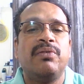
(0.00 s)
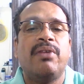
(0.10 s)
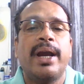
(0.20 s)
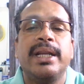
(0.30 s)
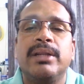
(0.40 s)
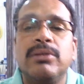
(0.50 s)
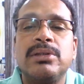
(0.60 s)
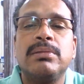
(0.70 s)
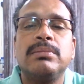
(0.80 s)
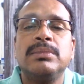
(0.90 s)
you'll find
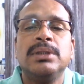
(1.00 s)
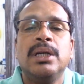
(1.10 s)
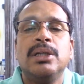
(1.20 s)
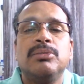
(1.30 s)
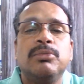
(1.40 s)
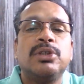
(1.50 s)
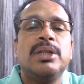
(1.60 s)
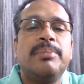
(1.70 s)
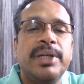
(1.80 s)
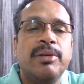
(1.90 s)
this
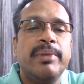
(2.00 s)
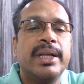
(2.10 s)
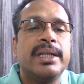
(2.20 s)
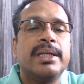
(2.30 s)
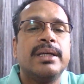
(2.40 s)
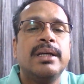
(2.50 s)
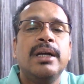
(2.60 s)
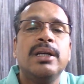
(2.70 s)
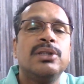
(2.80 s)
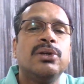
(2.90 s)
mostly predominant.
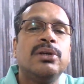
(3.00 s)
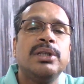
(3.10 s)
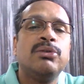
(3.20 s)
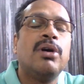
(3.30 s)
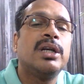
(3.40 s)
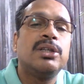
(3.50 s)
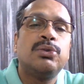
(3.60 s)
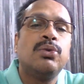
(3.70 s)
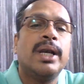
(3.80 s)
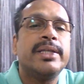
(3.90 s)
So you got the
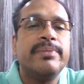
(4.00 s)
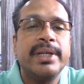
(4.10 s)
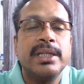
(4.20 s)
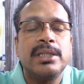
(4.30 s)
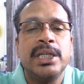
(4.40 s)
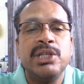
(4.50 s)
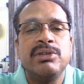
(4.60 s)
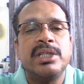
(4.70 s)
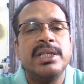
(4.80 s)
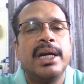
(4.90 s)
two classification,
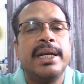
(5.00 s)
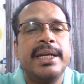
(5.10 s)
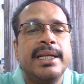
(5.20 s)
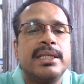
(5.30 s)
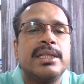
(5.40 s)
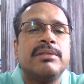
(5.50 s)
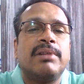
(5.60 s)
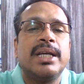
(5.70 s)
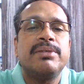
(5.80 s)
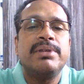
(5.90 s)
USD and Indian system
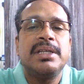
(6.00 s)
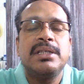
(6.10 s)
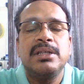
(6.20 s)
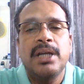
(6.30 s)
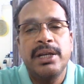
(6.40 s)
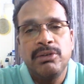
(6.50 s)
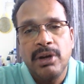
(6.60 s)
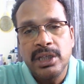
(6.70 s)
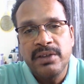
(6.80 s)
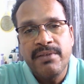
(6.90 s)
classification, and you
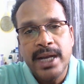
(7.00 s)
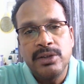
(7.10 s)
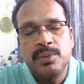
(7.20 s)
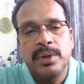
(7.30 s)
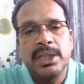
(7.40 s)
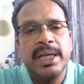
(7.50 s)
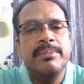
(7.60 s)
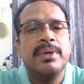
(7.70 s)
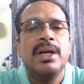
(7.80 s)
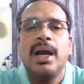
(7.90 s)
got the values for
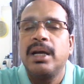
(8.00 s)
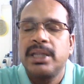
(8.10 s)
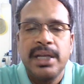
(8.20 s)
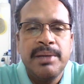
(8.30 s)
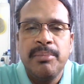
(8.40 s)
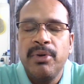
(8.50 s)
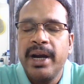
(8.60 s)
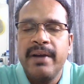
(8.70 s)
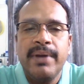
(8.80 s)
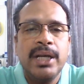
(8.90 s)
them. Three
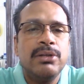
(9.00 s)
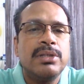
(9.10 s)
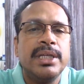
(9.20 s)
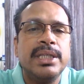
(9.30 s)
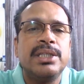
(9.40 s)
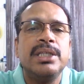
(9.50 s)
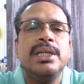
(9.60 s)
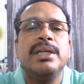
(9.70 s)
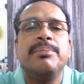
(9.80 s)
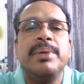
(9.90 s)
important values,
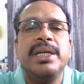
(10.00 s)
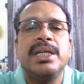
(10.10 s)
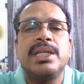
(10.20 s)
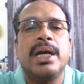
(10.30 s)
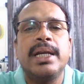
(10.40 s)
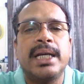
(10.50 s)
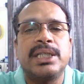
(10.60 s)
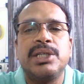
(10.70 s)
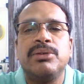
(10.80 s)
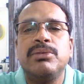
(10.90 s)
EC, pH and
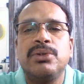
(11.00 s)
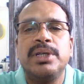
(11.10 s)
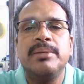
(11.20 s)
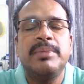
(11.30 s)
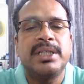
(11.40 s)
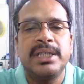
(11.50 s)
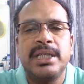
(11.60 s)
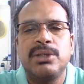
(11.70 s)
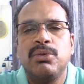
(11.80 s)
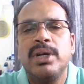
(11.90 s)
exchangeable sodium
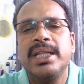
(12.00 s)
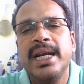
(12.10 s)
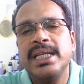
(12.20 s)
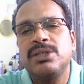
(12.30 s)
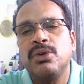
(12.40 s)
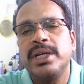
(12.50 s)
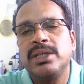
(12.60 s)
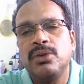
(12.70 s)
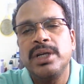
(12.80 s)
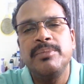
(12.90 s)
percentage. Where there is sodic
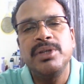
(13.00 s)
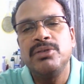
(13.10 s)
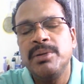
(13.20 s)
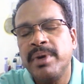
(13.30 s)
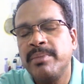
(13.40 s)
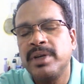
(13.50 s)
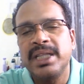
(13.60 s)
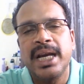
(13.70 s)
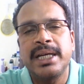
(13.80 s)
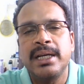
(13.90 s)
sodium, you remember
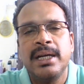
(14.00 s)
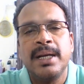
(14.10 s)
that,